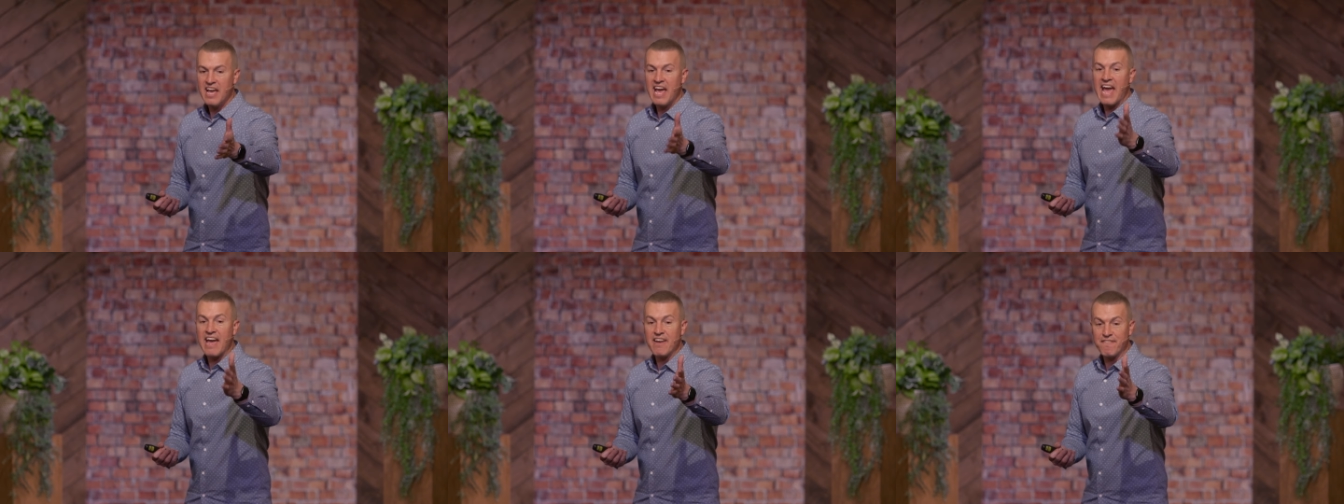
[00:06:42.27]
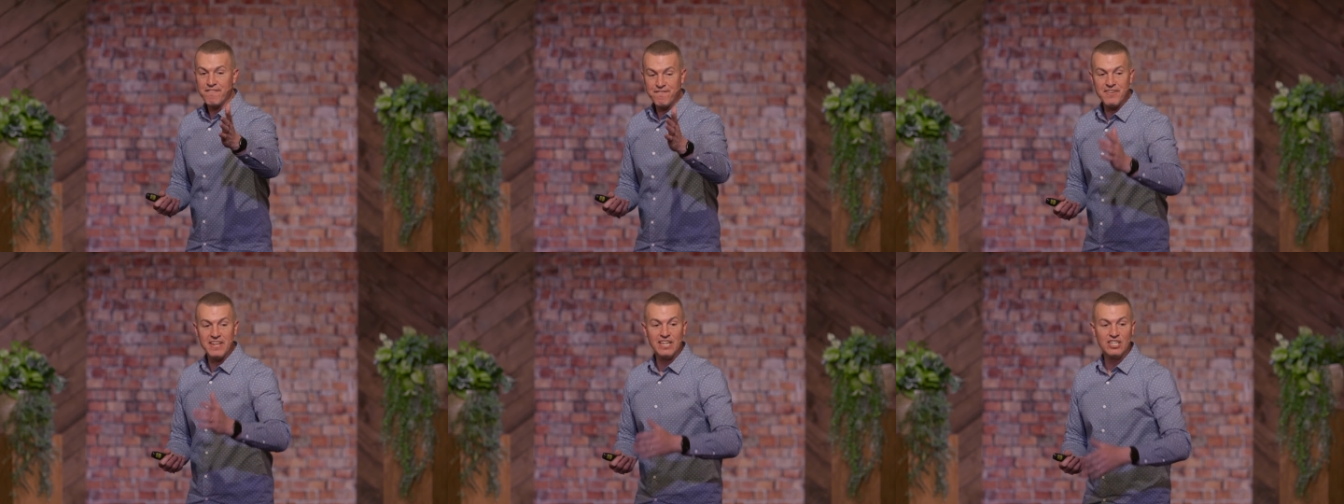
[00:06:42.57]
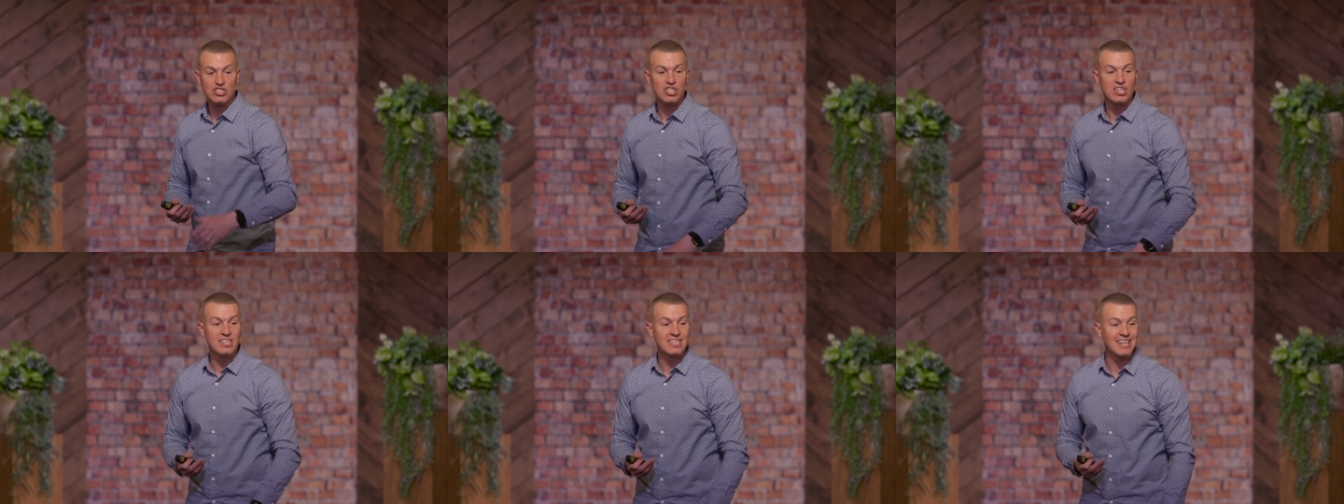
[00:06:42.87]
and
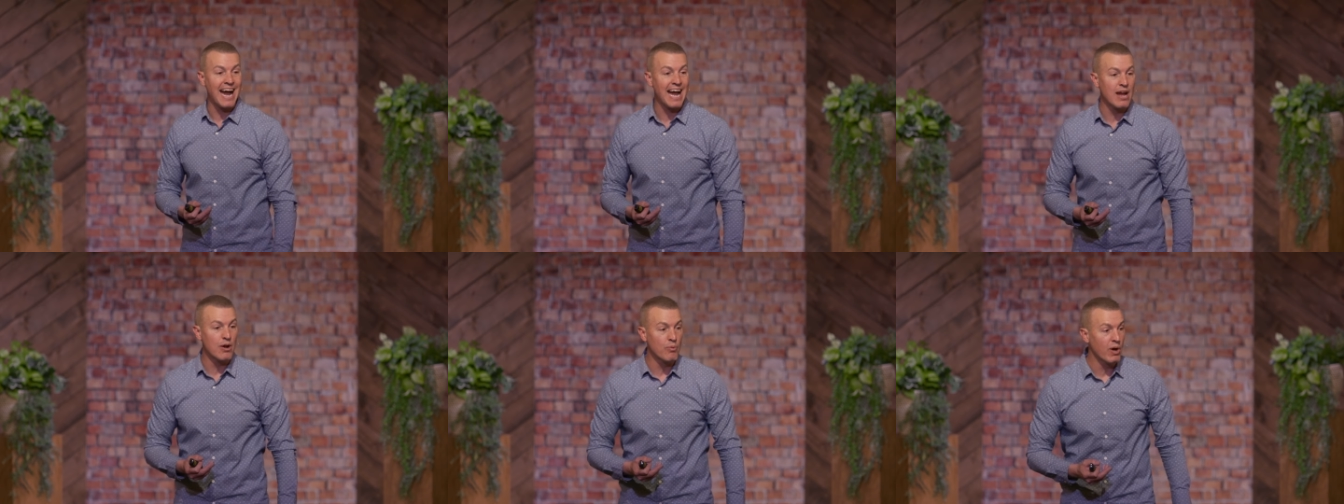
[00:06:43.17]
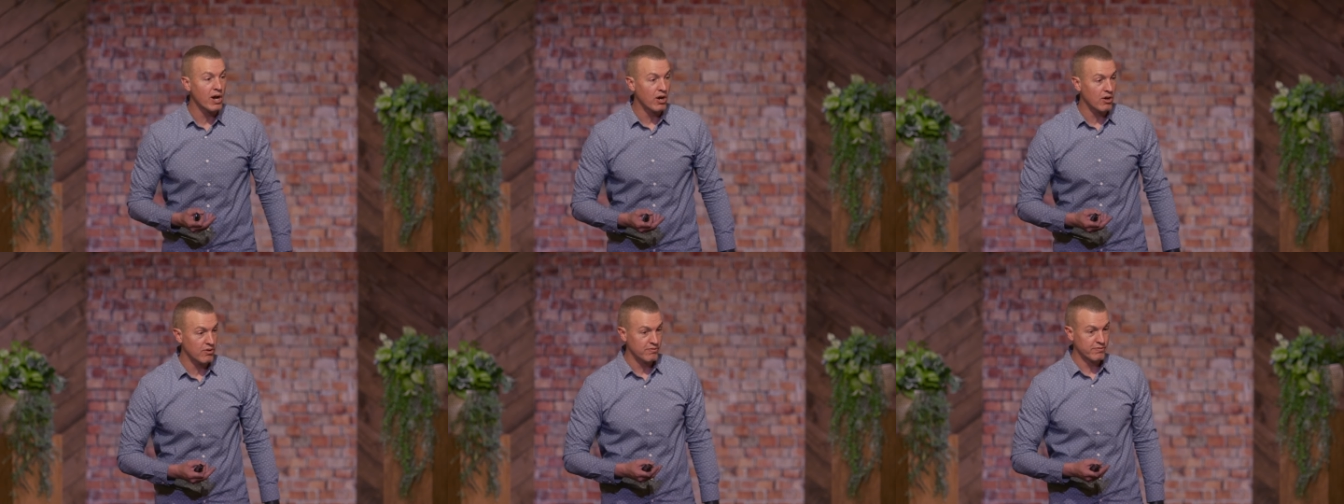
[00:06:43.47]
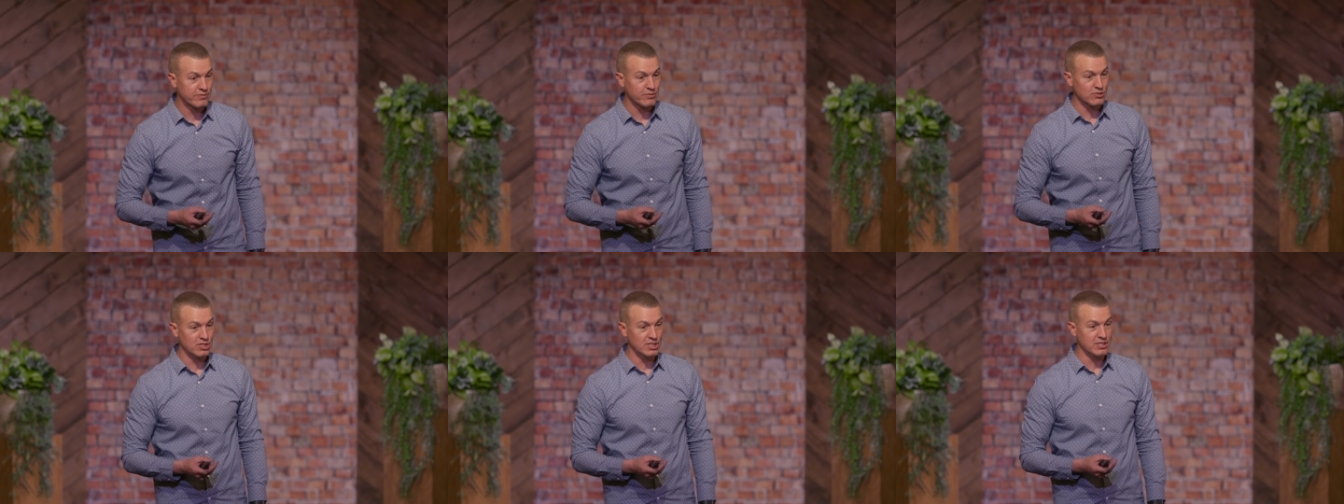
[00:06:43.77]
finish and die well
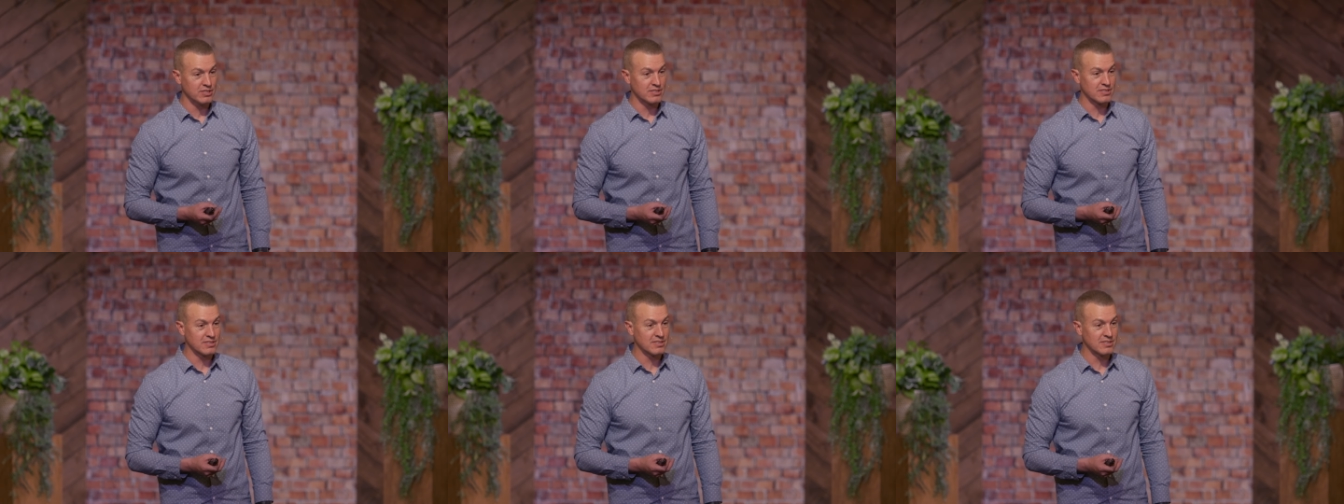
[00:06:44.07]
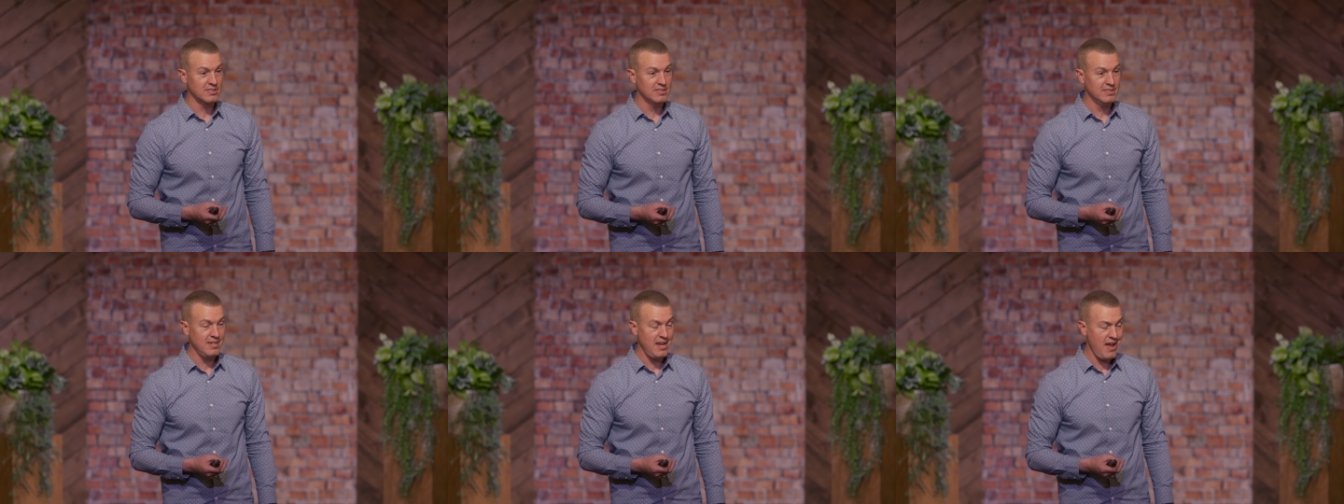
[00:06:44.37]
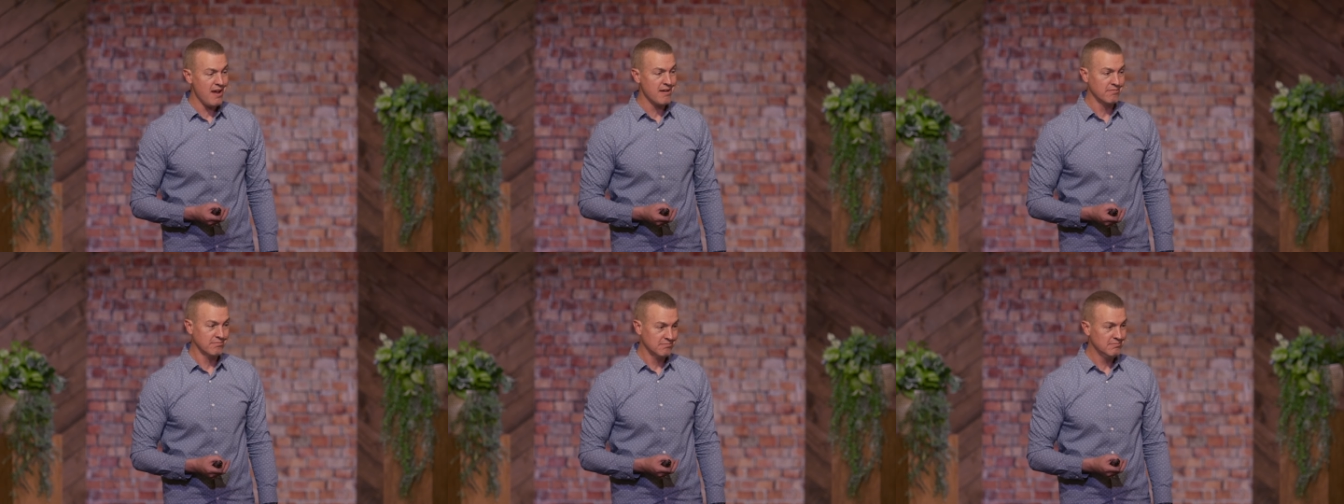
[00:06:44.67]
for Jesus.
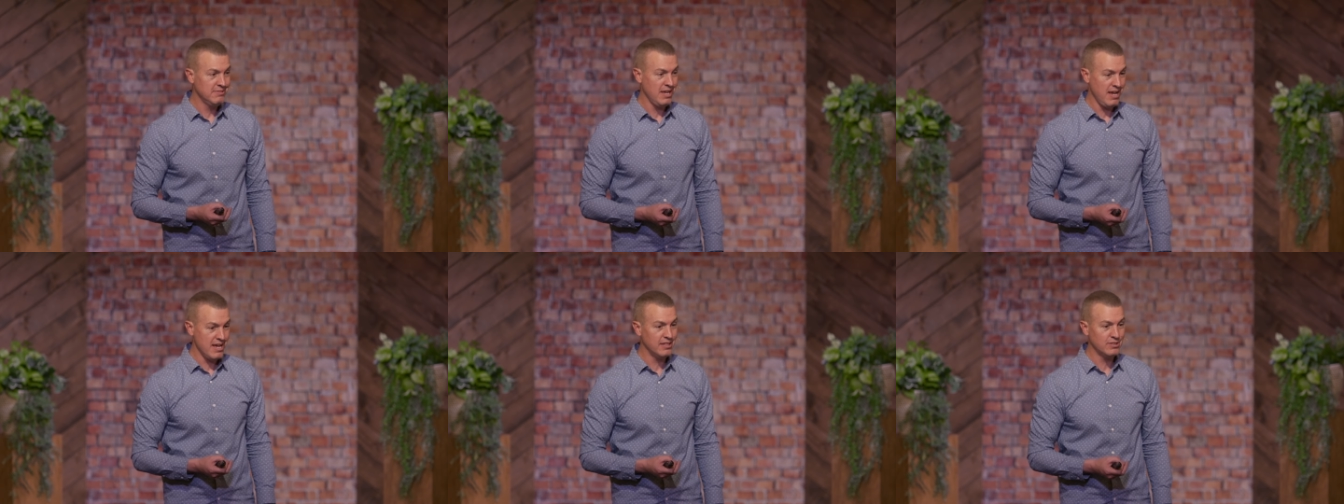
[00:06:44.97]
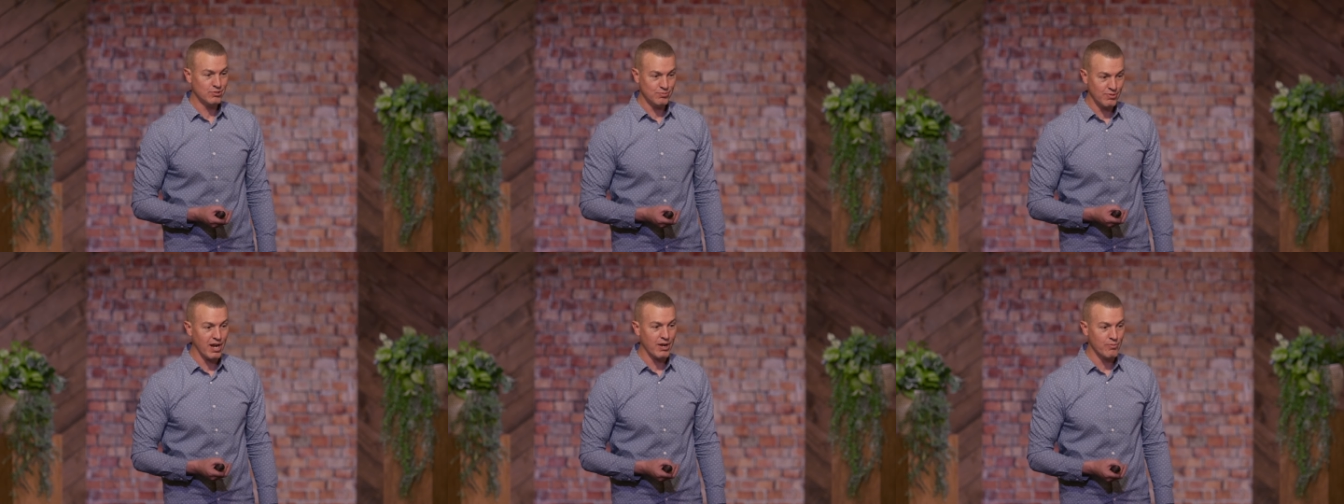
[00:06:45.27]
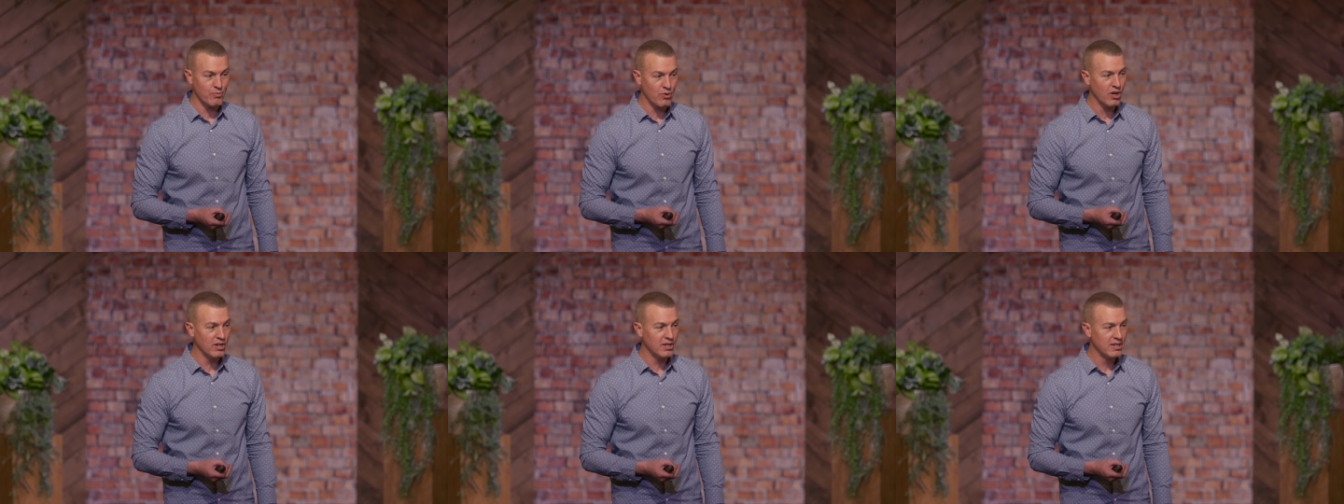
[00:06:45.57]
Yeah, yeah, that's what I
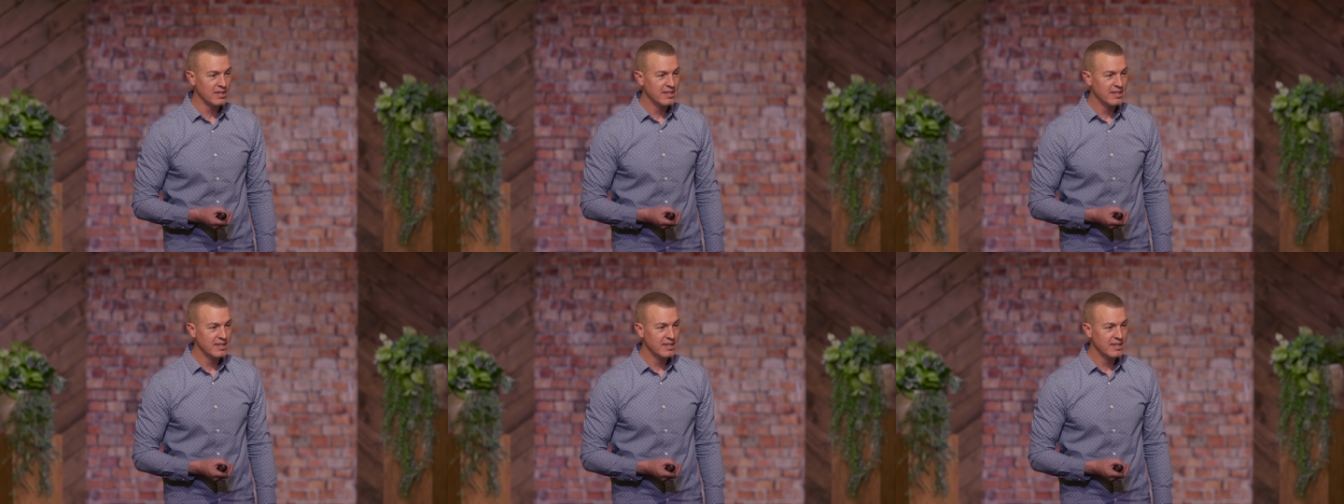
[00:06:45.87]
want.